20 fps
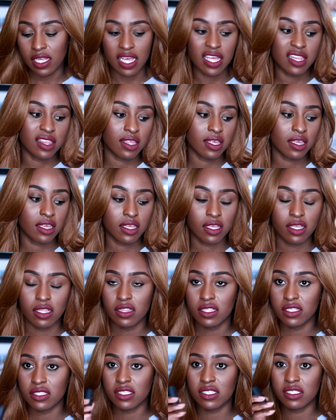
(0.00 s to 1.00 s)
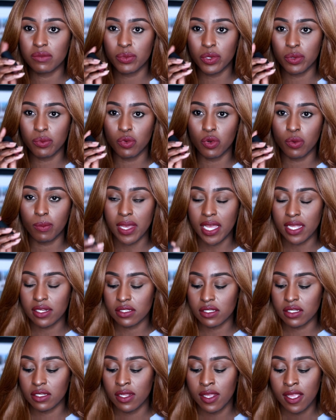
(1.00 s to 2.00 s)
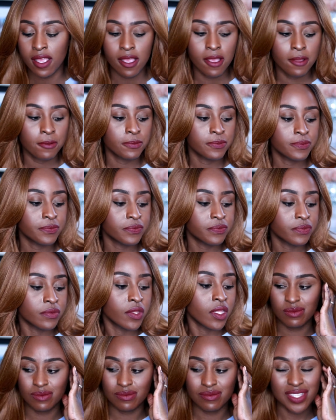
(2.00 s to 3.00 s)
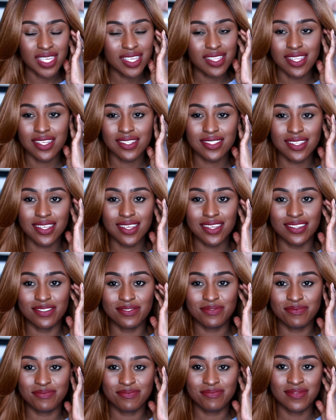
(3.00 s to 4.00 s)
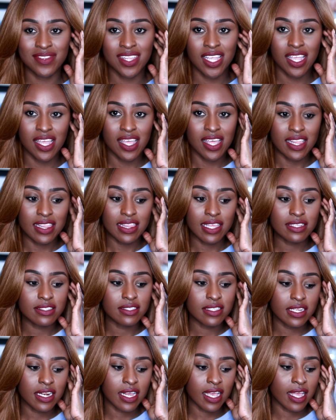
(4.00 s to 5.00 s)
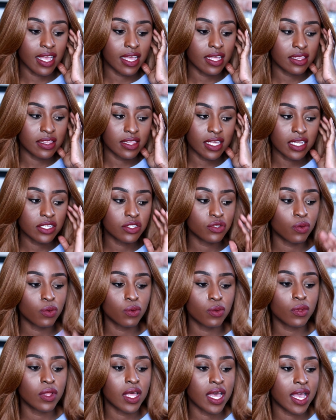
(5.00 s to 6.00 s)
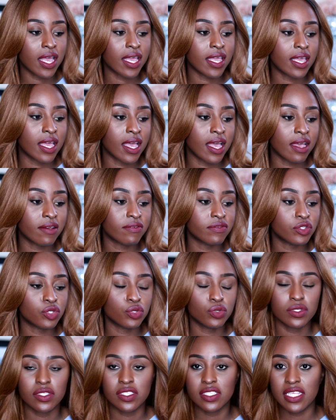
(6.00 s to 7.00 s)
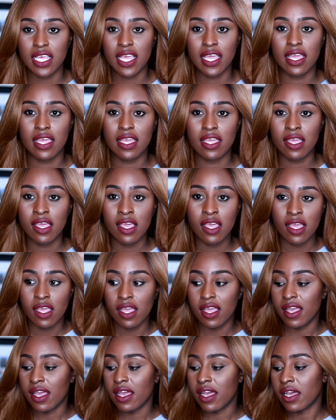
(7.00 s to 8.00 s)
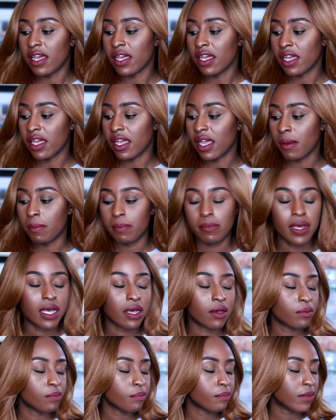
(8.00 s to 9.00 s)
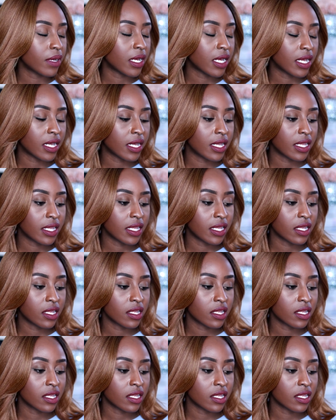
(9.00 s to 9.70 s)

I think this is a bit more matte and that's it that's it I, that's all I have to say uh, about my